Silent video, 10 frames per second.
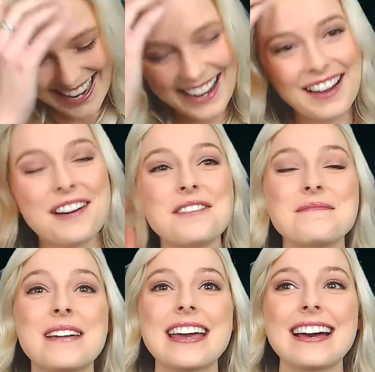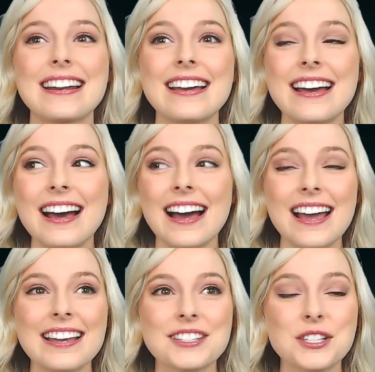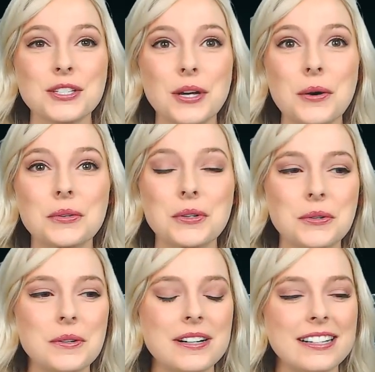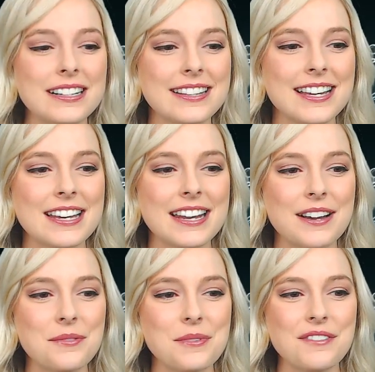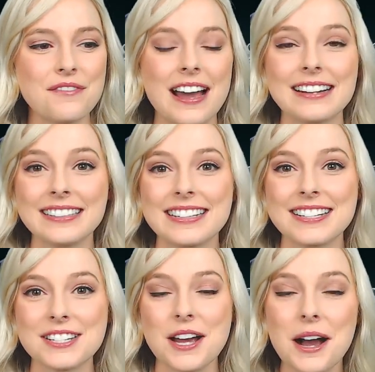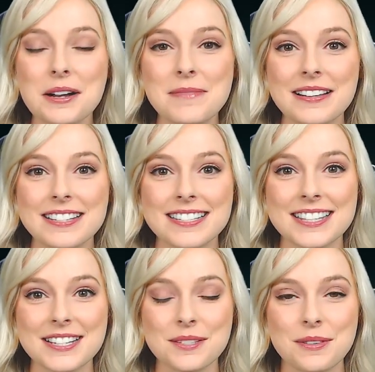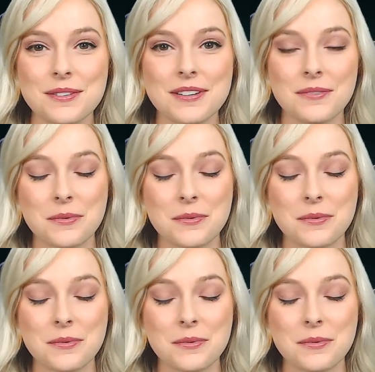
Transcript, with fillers: Oh man, it's so cool that we finally get to talk about these things with you guys.